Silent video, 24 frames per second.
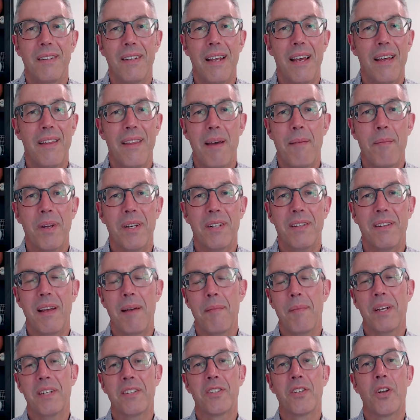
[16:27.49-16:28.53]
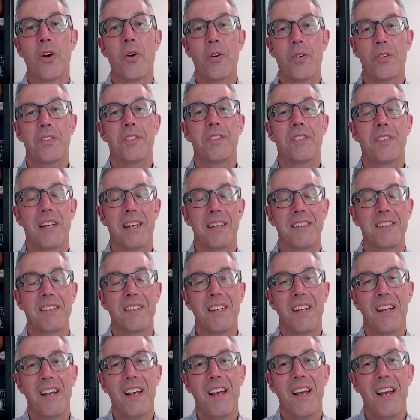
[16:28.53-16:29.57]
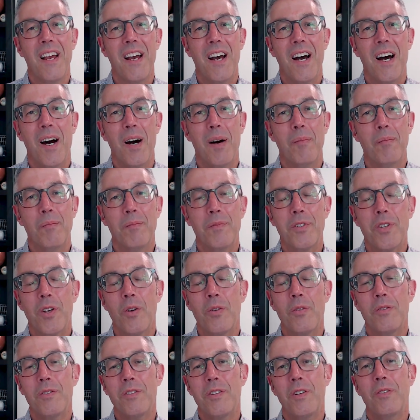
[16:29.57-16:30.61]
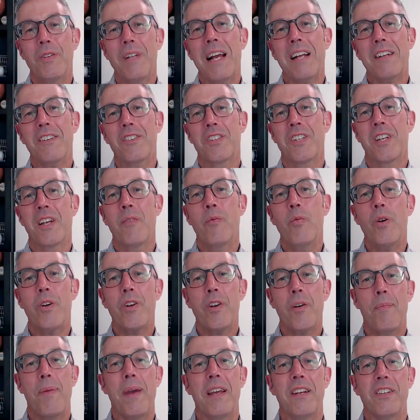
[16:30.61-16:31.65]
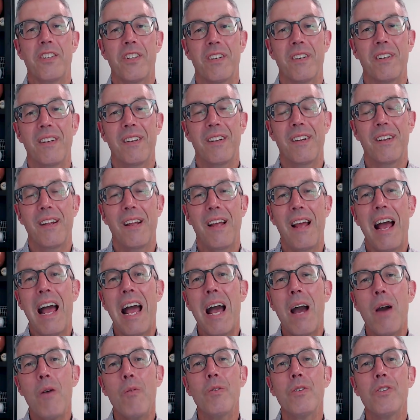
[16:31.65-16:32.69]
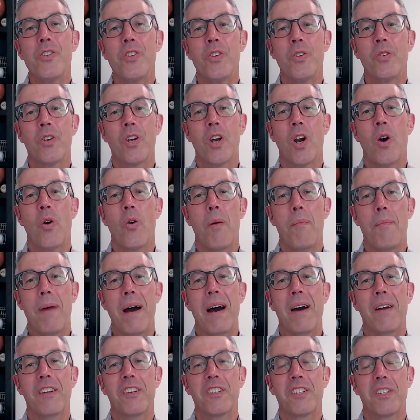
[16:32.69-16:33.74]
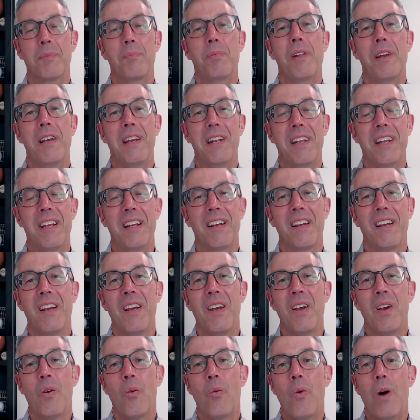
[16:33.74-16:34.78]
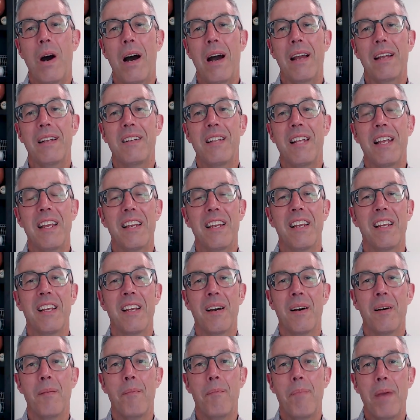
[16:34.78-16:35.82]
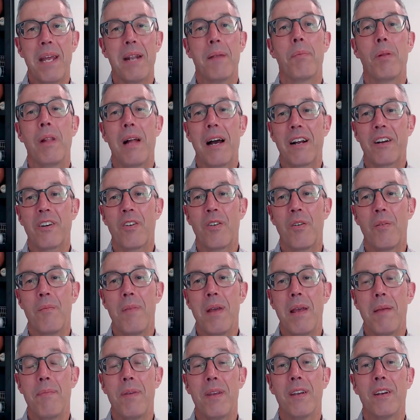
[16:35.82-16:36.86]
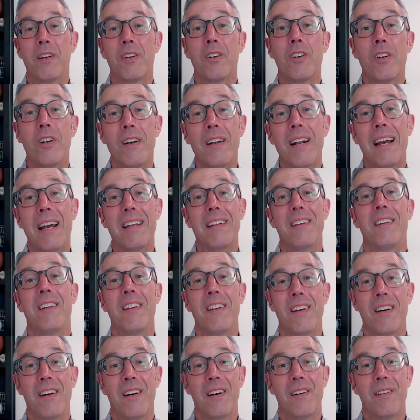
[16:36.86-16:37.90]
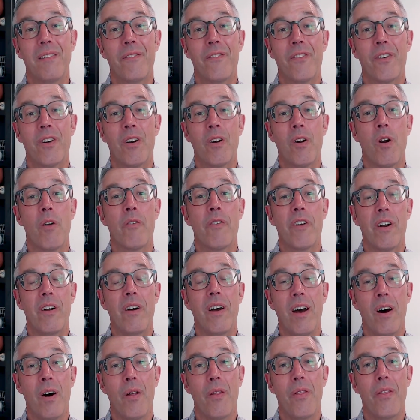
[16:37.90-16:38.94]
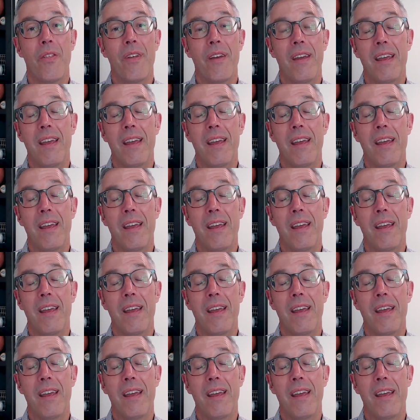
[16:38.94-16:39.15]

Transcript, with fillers: Yeah, that makes that makes total sense. Um, so so Dr. Singh, if we're your patient, how would you go about explaining why taking a beta blocker may be a good idea for our overall health?